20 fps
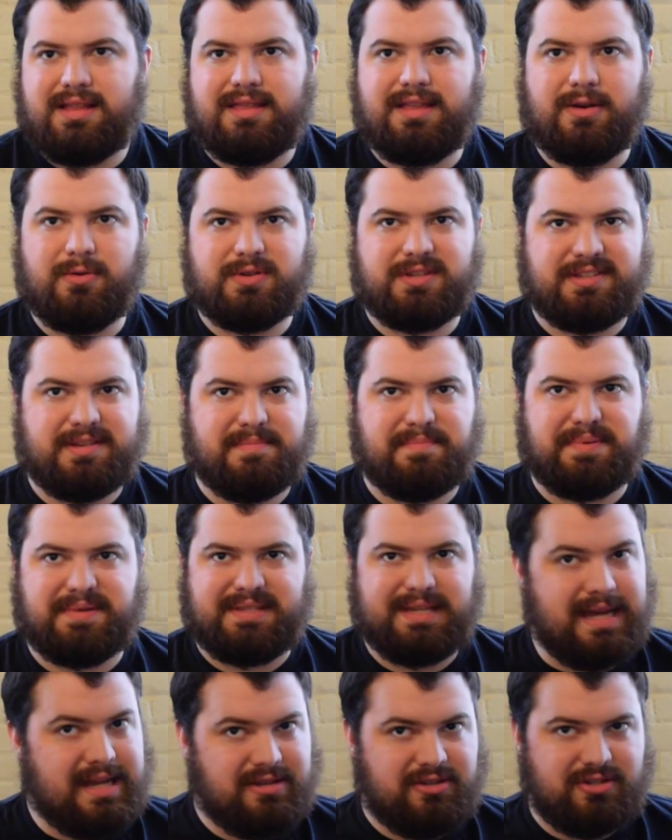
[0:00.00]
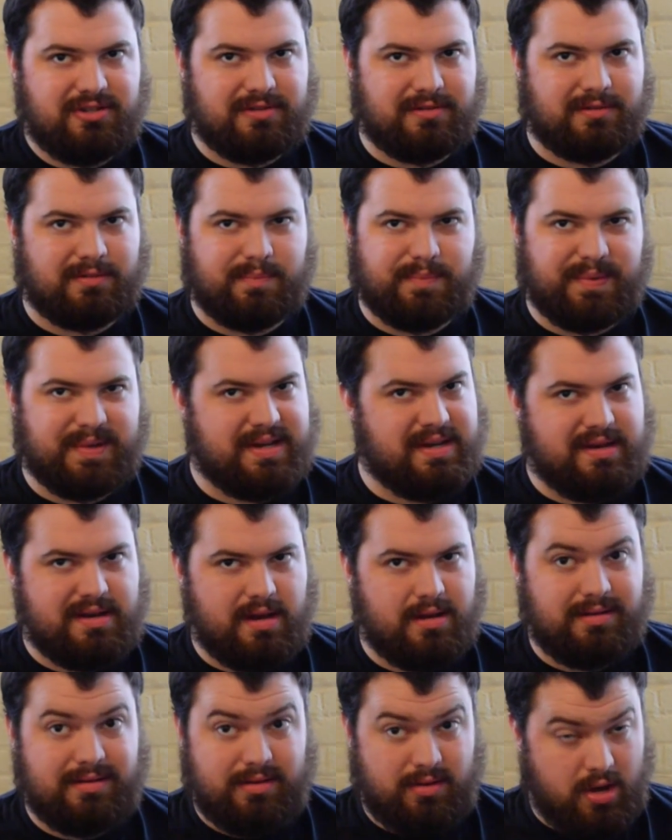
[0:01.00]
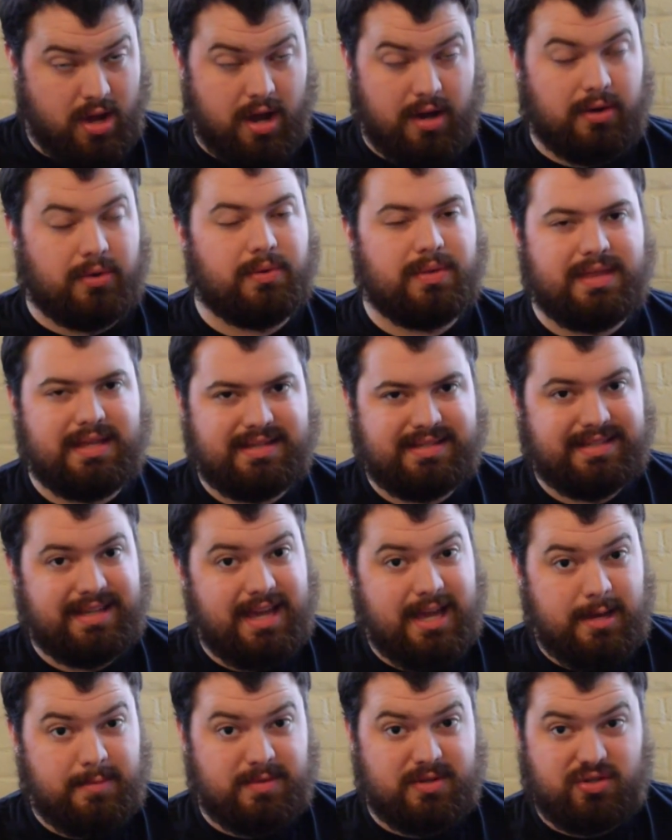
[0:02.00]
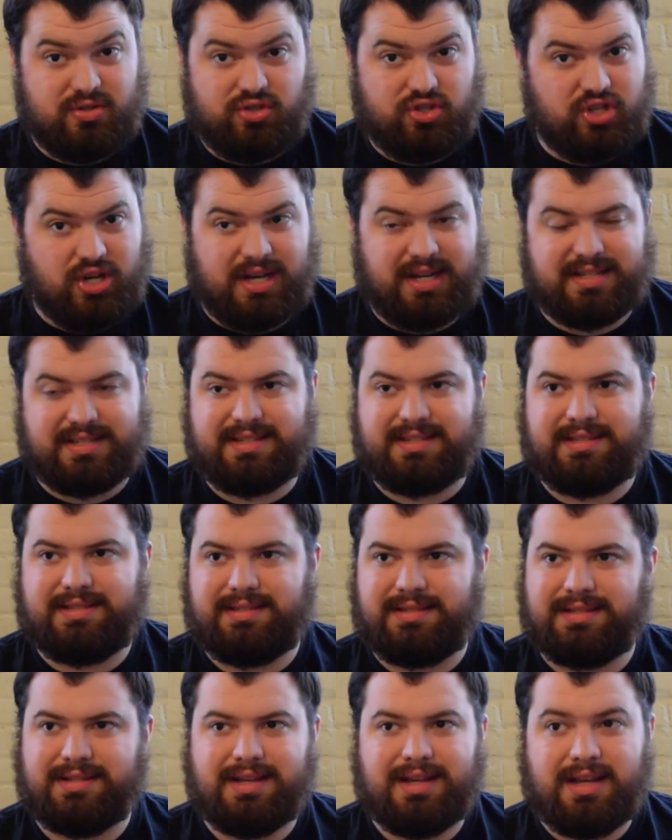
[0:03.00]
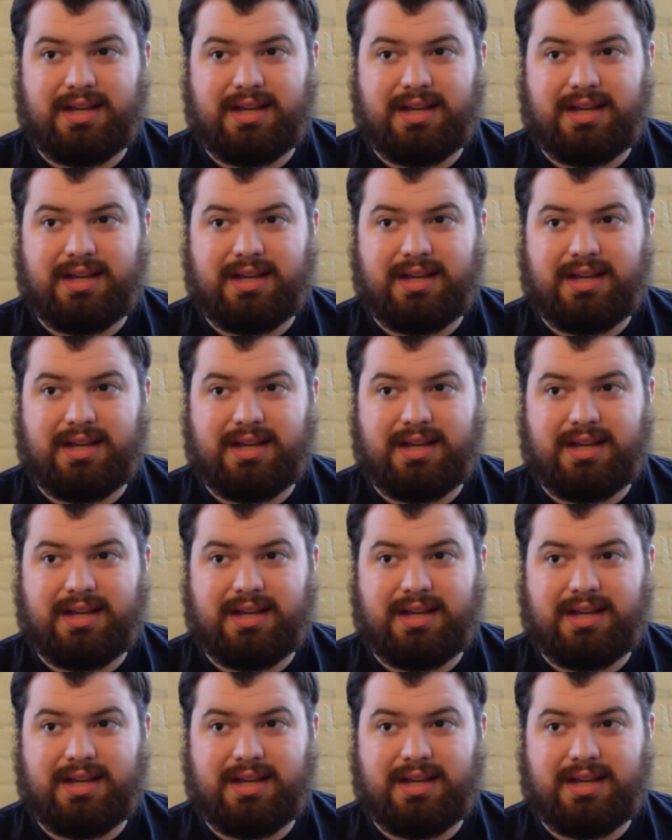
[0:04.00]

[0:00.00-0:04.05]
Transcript: there was some potential, but no. This game is just